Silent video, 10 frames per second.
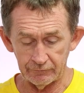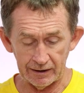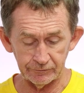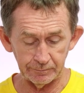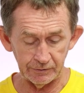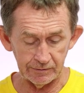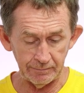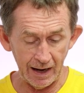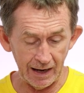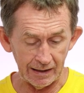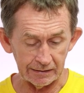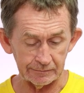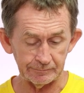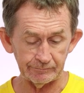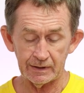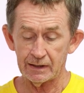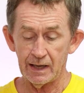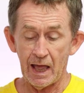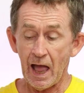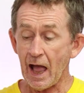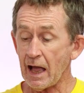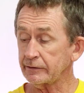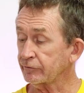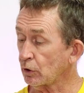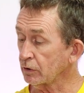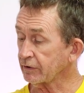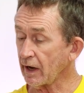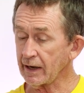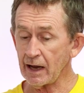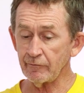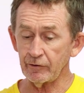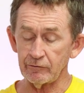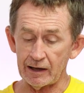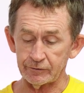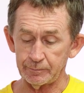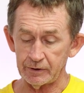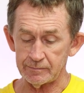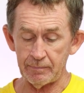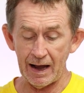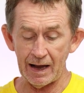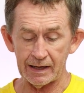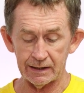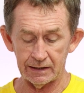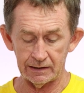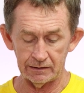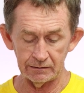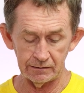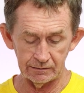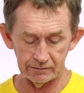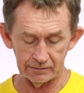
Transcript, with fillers: the Raspberry Pi. And of course, I have a Raspberry Pi here.